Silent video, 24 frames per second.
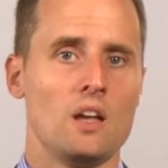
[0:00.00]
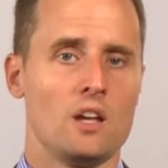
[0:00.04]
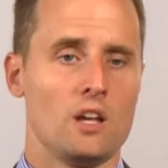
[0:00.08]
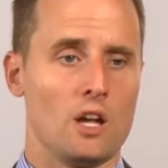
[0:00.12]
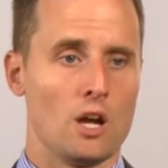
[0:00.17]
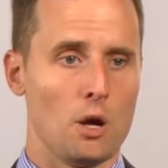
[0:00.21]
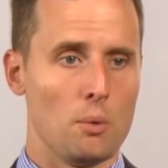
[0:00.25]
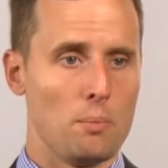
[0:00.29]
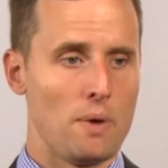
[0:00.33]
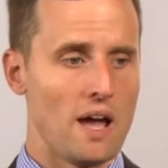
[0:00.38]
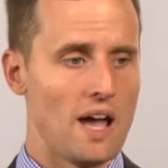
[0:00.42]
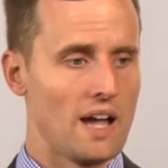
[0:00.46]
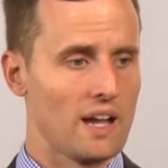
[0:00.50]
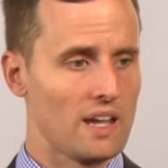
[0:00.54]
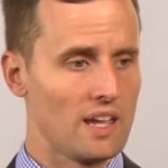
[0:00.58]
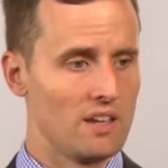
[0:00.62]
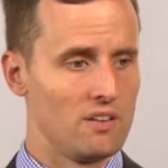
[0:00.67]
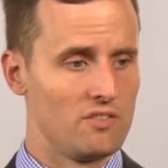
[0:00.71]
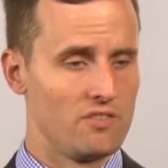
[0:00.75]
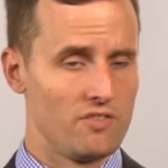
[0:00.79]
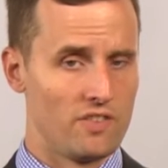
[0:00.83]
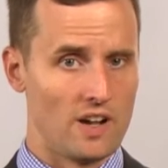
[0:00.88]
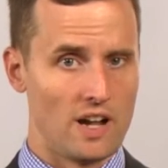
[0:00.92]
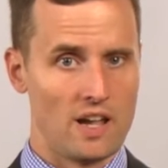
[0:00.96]
go back
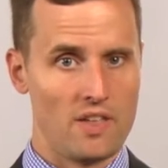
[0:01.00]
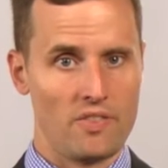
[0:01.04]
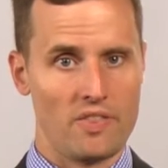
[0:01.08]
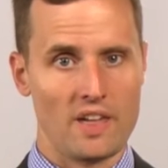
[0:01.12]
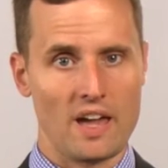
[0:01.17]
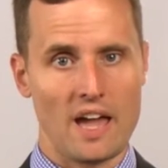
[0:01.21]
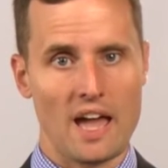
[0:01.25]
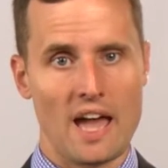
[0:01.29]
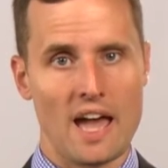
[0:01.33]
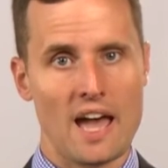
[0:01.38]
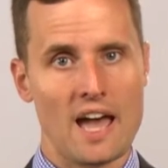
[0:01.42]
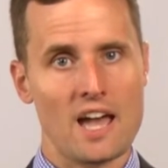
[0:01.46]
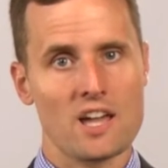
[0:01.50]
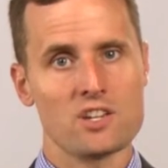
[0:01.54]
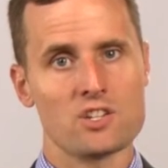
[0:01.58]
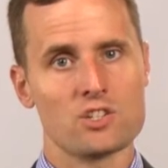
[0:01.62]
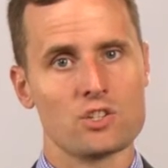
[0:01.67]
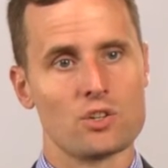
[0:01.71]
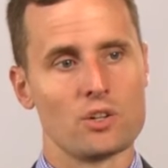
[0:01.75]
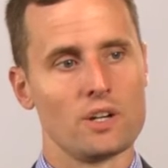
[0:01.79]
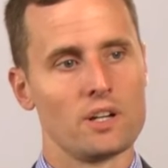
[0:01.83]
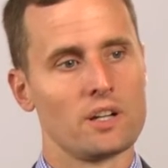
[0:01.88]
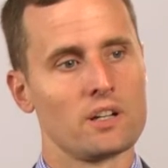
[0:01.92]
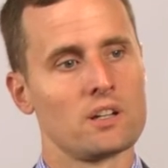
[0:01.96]
and find the
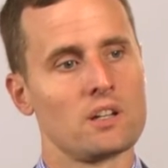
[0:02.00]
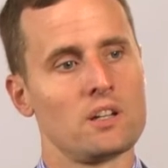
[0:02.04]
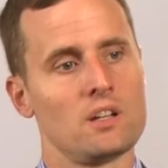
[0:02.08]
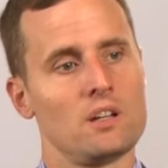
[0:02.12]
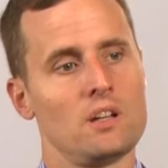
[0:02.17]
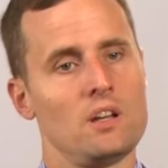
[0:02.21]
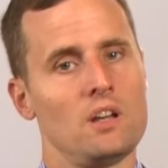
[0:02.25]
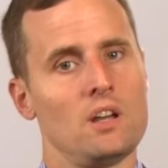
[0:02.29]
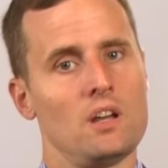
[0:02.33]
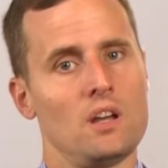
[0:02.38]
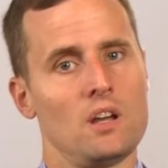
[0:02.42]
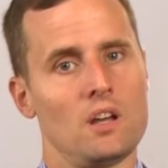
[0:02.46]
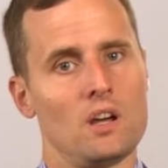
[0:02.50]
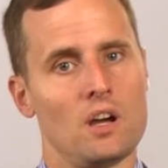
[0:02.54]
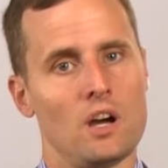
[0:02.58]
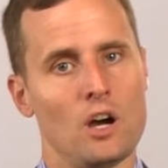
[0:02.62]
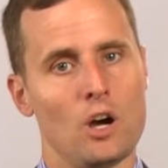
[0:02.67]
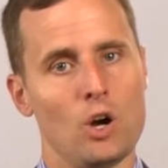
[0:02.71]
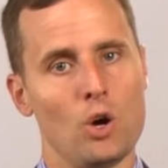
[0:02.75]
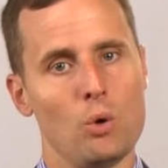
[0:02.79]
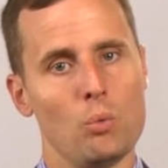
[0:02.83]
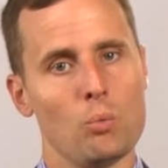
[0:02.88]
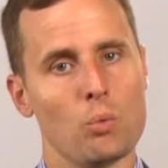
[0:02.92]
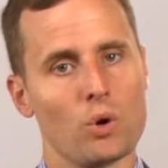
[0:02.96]
asterisked
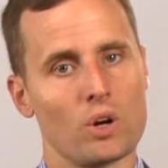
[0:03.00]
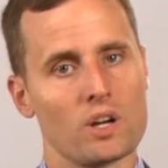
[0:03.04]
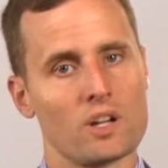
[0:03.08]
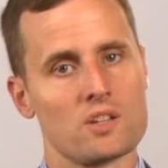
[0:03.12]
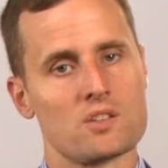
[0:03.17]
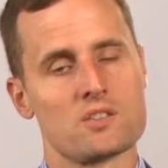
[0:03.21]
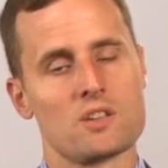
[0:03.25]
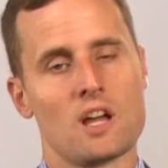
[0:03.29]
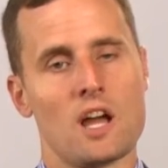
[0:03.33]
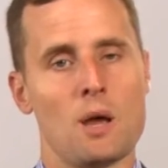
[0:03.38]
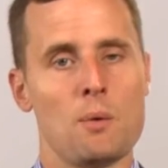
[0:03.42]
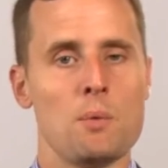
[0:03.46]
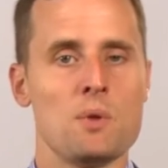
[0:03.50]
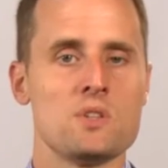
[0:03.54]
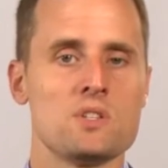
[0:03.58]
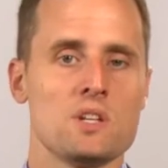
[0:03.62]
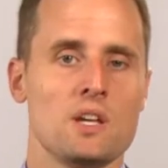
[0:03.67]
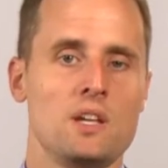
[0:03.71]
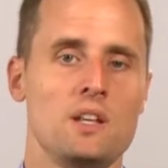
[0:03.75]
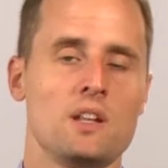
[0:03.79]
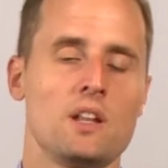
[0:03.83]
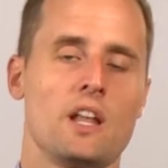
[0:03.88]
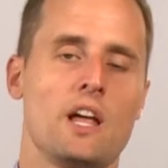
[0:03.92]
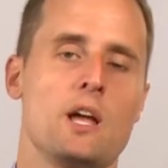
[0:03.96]
homework assignments
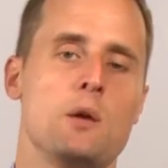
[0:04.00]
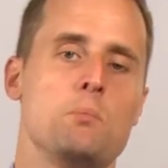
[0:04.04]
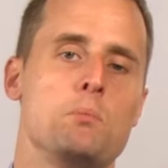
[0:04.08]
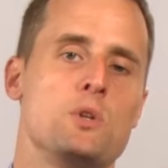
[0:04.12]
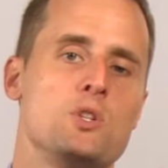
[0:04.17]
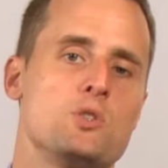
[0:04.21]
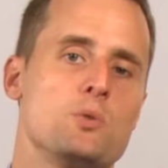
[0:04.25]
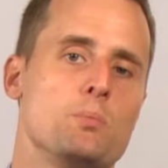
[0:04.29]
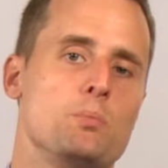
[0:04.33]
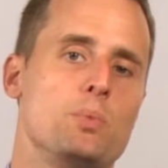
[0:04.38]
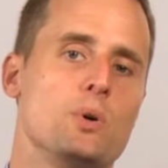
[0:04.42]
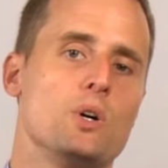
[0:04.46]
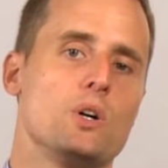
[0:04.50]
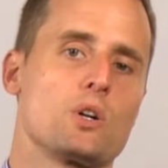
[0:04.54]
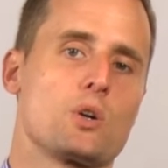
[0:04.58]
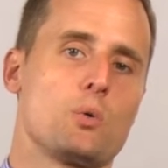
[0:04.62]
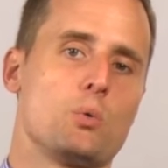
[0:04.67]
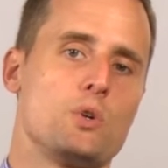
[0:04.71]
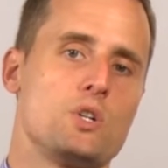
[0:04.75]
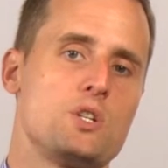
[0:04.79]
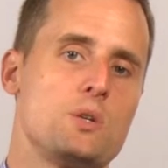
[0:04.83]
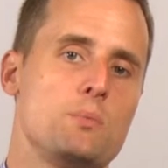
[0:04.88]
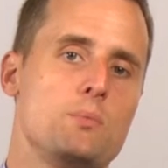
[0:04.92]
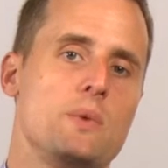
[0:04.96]
in Layman's book,
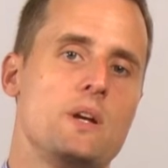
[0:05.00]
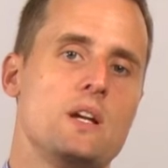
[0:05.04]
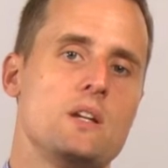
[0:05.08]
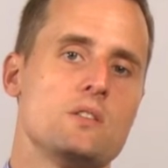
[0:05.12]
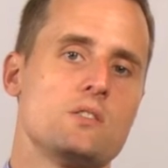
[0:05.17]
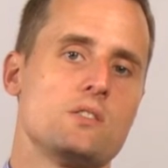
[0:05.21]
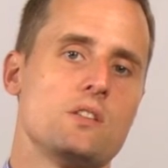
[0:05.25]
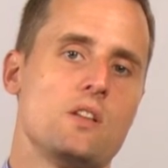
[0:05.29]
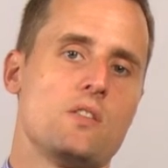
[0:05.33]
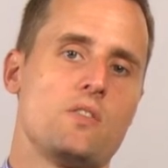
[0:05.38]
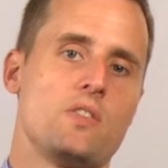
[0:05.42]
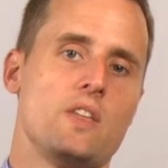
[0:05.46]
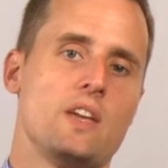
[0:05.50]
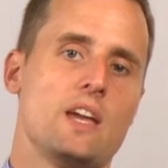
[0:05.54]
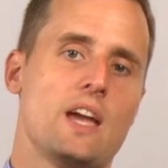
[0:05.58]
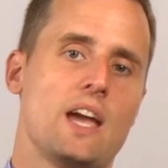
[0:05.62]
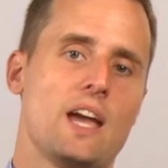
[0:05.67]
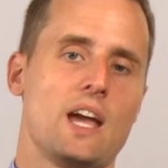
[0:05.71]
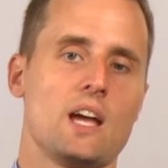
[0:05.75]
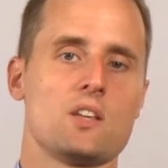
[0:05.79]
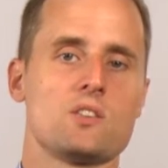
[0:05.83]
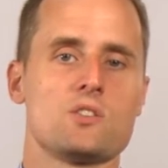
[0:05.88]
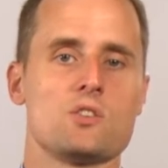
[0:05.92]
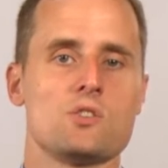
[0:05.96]
which means that the
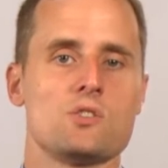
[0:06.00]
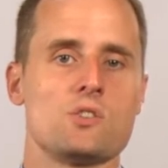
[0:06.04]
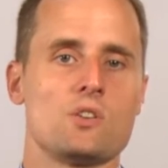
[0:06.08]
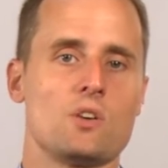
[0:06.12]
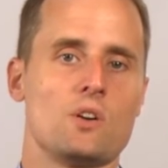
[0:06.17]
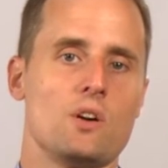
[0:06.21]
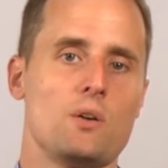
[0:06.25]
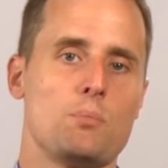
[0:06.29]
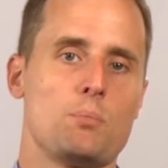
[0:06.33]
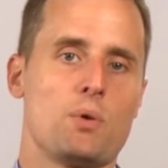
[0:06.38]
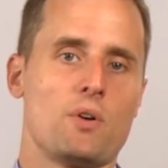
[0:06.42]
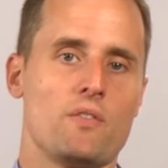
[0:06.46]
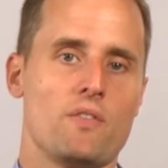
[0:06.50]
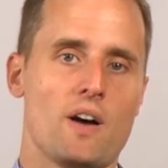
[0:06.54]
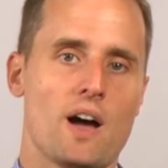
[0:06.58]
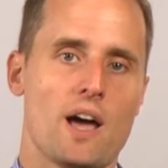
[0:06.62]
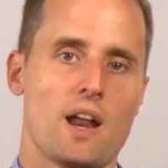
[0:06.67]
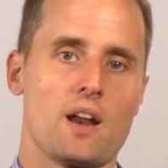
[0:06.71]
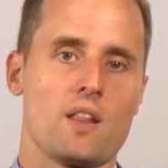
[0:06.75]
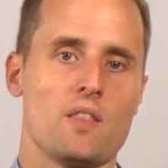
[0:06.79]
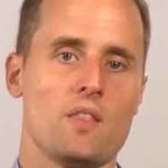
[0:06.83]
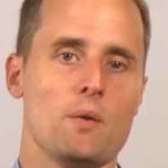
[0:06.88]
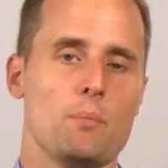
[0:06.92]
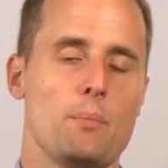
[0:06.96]
answers are
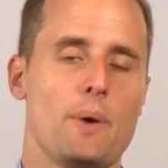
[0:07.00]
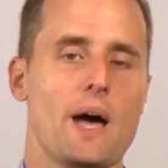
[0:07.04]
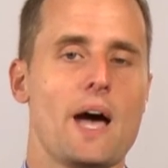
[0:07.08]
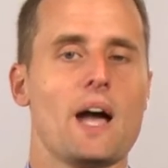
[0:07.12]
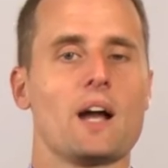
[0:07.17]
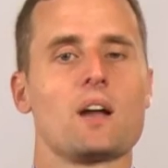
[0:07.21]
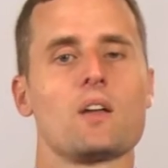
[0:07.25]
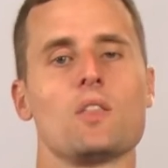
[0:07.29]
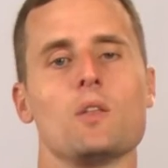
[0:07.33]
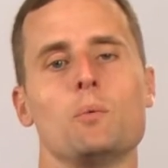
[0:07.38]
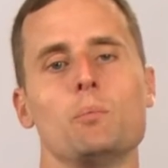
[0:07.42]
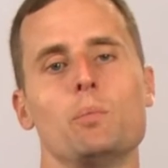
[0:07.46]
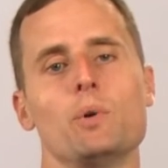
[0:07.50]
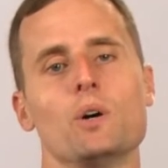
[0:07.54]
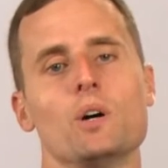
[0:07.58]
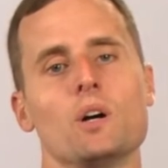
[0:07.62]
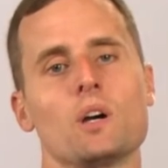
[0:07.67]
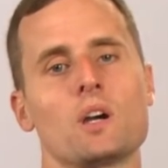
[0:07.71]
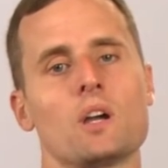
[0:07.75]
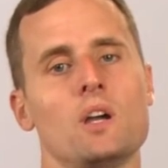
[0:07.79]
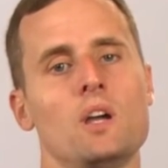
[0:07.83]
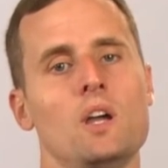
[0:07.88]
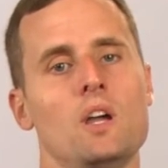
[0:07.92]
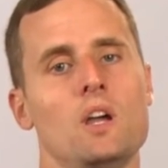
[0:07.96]
provided in the back of the
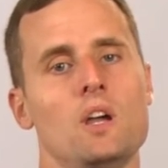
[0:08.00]
book.